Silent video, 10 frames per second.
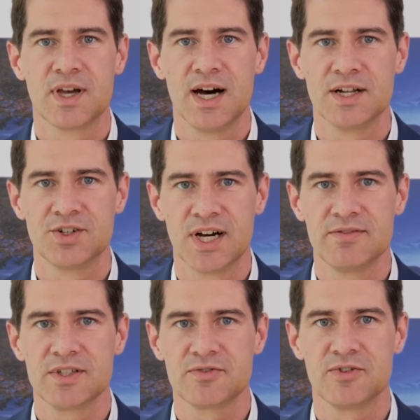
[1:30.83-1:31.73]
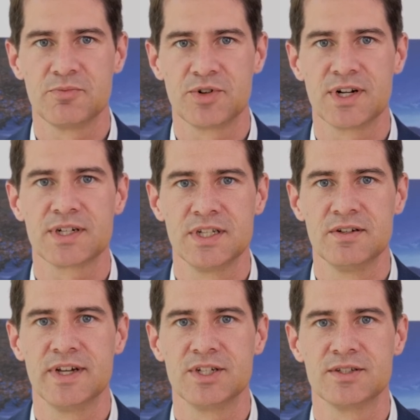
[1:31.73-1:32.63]
are drivers for product
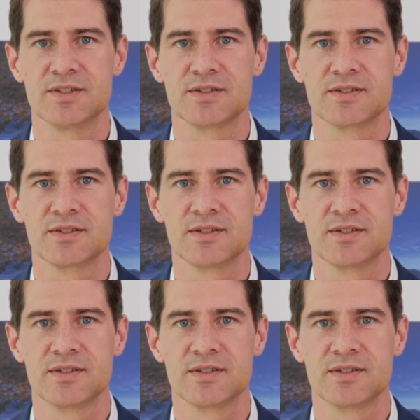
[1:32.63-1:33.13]
innovations.